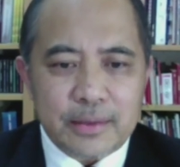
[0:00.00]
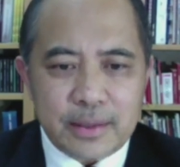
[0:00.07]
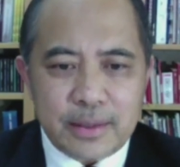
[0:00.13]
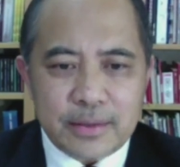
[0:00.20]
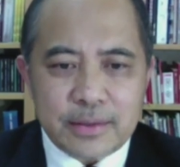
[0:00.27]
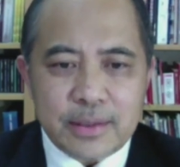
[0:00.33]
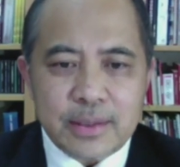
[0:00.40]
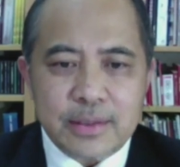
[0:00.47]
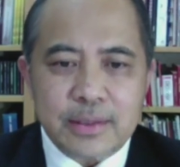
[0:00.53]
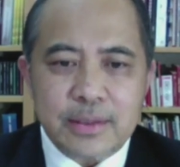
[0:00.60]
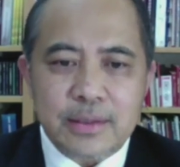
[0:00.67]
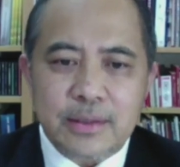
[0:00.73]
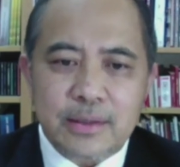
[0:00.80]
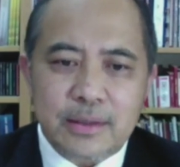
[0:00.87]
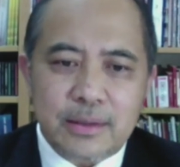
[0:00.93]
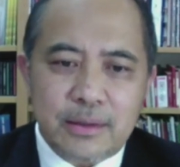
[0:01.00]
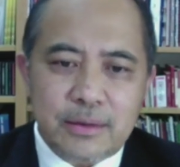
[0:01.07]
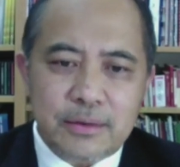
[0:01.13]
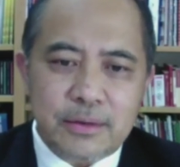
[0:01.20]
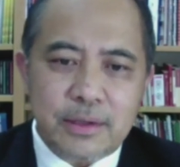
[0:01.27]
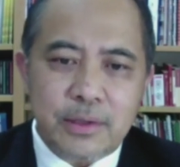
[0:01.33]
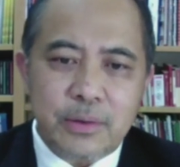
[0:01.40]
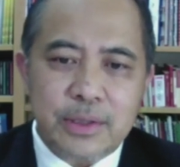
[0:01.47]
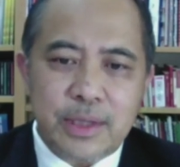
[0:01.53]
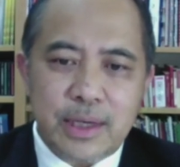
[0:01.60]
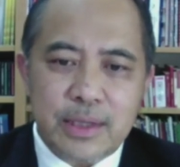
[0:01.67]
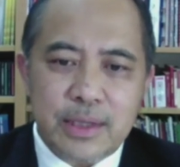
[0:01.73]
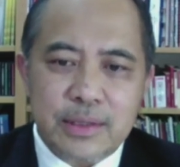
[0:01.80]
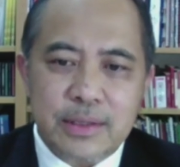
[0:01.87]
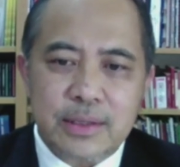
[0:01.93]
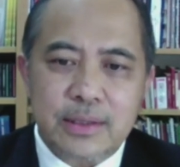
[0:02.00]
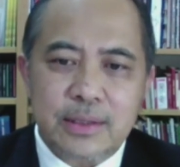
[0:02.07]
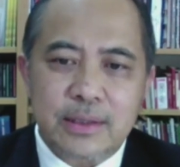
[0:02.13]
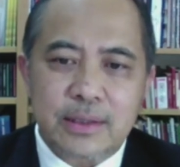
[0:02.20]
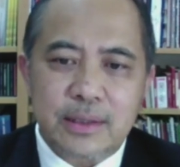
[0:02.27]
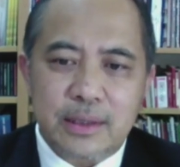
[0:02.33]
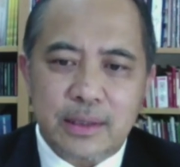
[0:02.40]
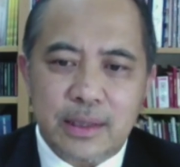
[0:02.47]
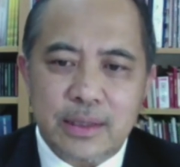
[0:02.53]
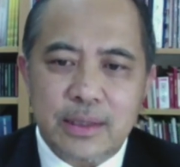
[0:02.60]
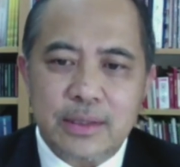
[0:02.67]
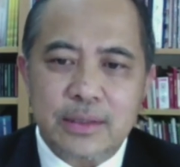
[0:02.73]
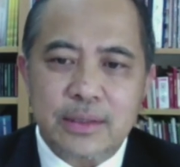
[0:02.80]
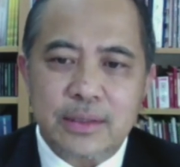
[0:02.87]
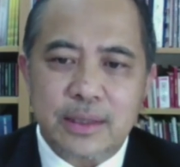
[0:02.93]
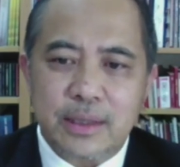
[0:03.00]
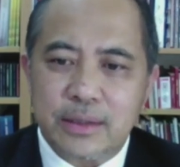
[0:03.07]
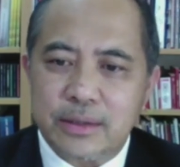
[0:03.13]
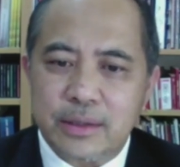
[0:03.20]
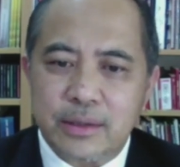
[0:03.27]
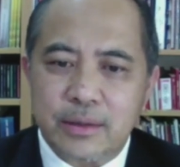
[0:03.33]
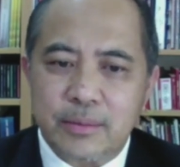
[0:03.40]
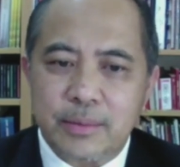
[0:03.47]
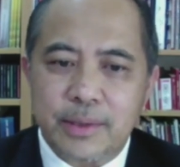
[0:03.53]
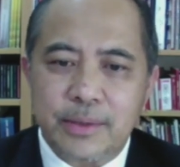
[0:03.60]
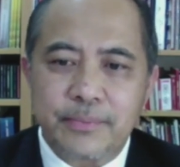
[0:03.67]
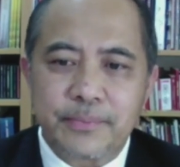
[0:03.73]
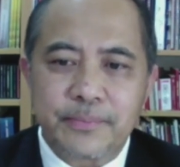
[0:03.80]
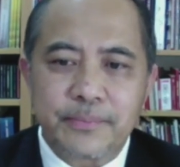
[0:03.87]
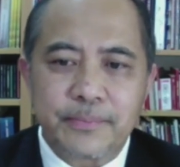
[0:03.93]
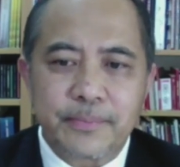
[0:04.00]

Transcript: Excellencies, distinguished guests, ladies and gentlemen.